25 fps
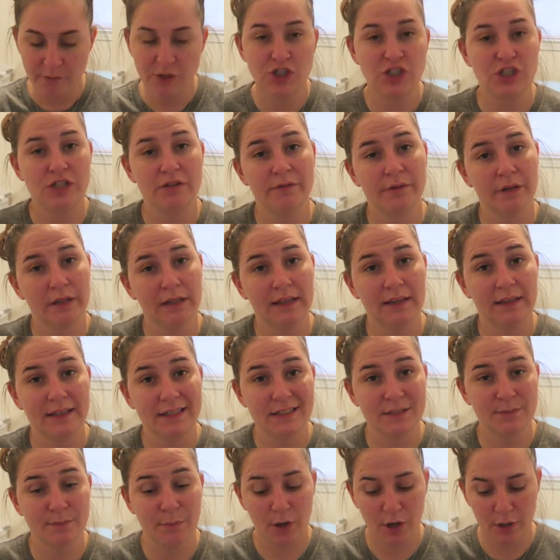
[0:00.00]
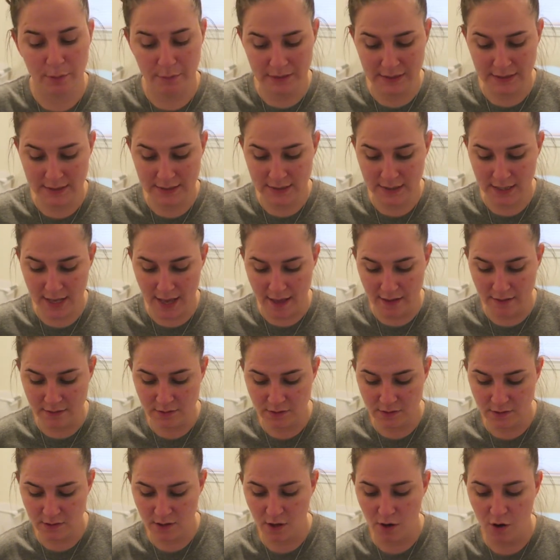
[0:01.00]
She really likes Barbies, and
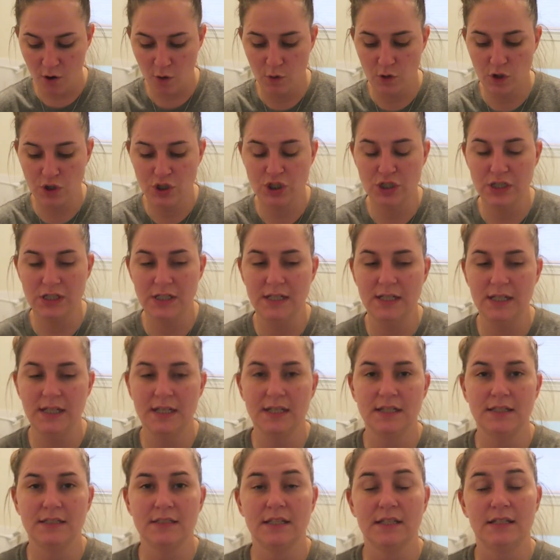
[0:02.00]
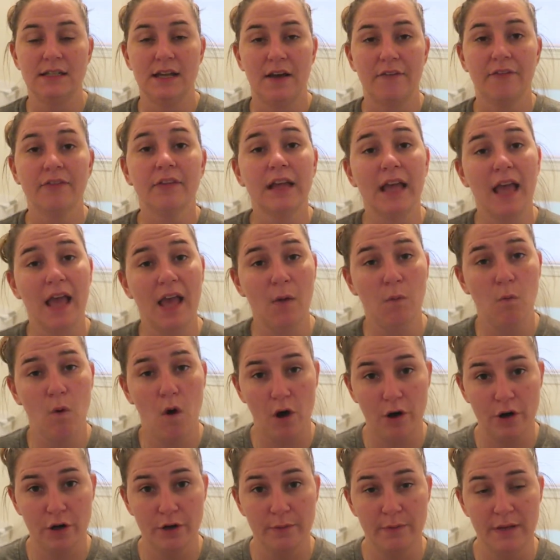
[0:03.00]
so she is definitely a
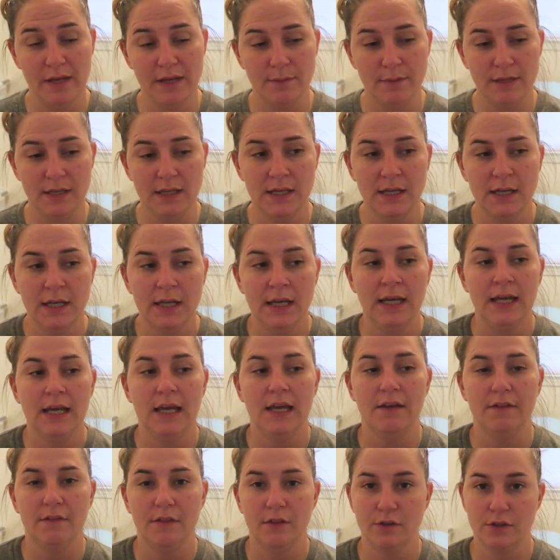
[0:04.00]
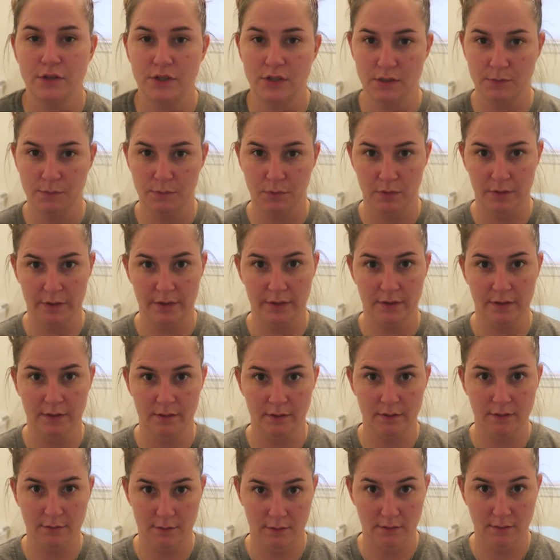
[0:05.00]
water baby, even though she's born
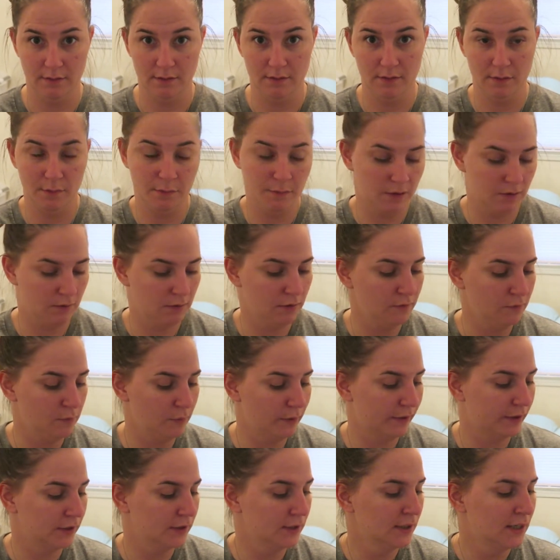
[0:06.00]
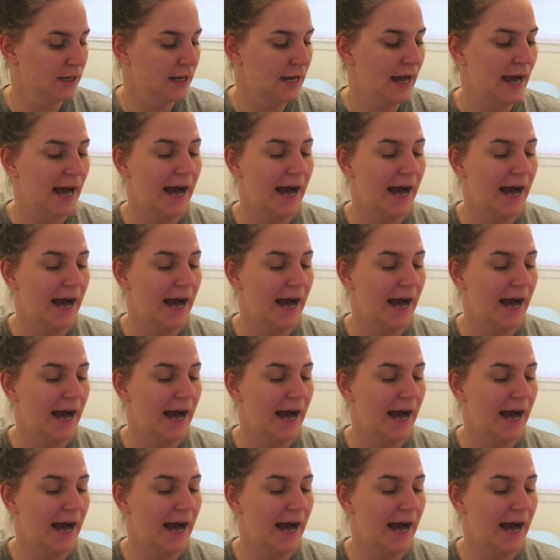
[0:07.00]
in the middle of winter.